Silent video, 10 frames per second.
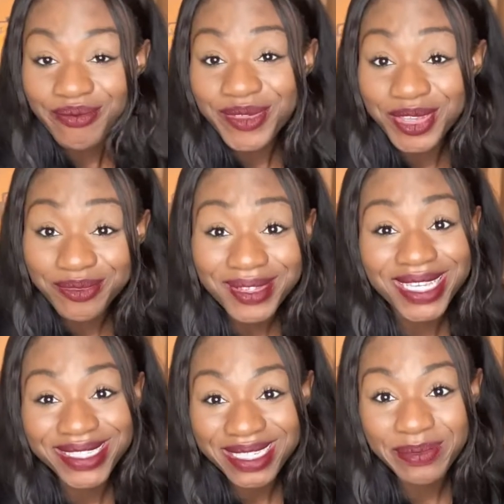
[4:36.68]
you
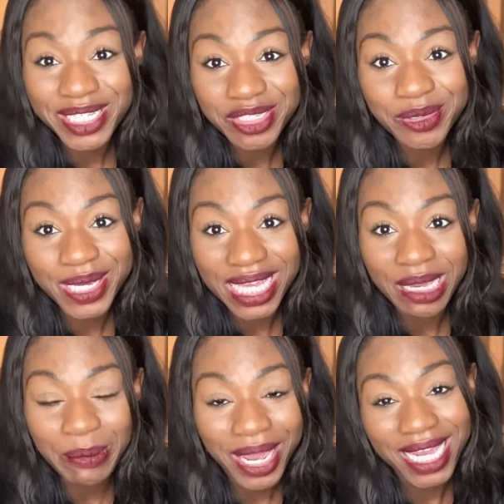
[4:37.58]
need to be
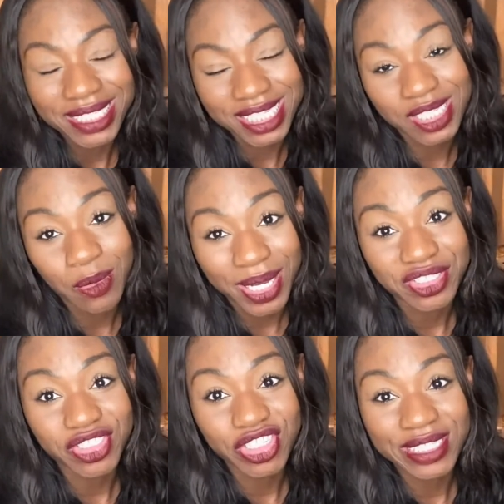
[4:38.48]
doing practice
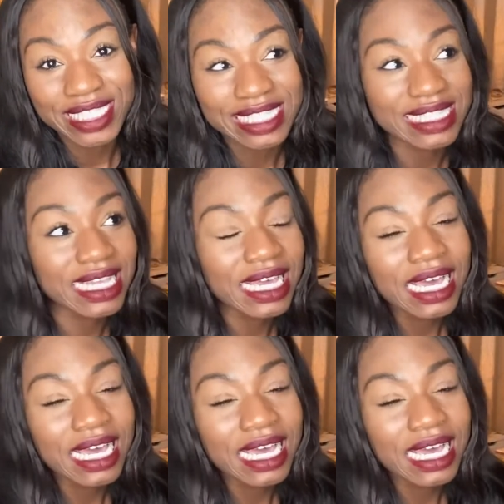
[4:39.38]
questions.